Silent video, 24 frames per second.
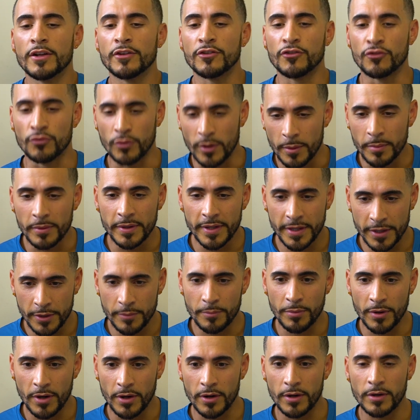dribbling the
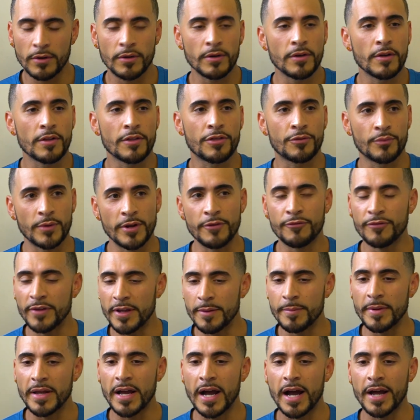ball 3
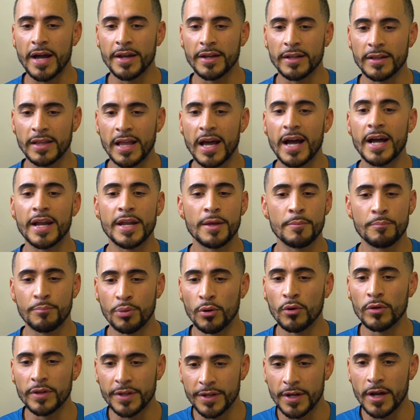feet behind the line and
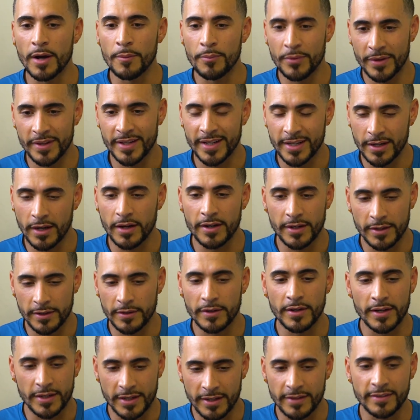pulling up with
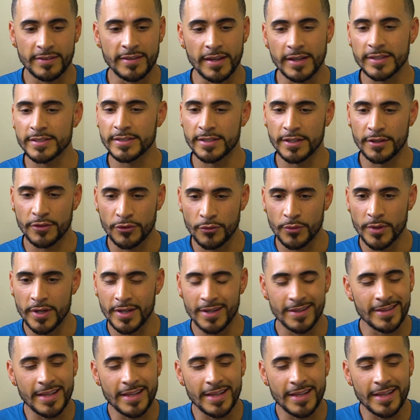a contested three.